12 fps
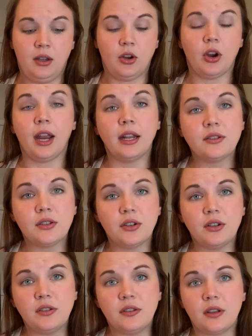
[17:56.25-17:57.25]
your
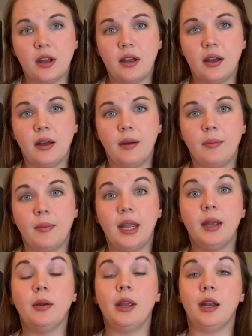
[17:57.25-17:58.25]
answers um,
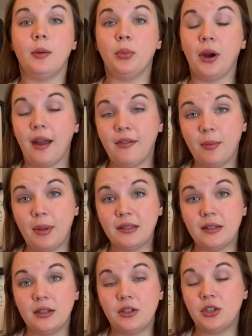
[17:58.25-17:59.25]
in a private
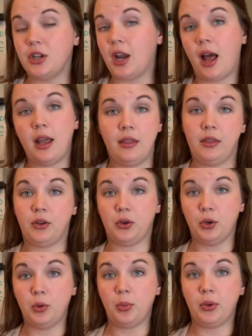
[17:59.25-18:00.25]
message, not in the
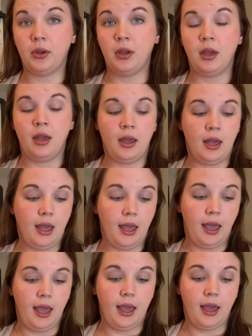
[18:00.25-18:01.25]
group,
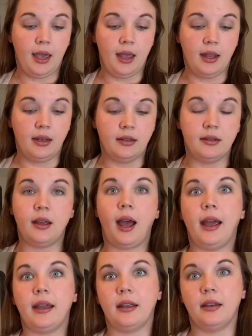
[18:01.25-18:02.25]
and
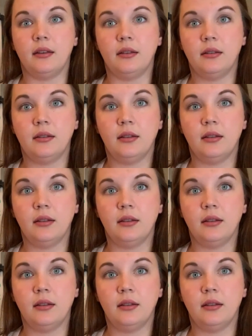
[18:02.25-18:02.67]
I can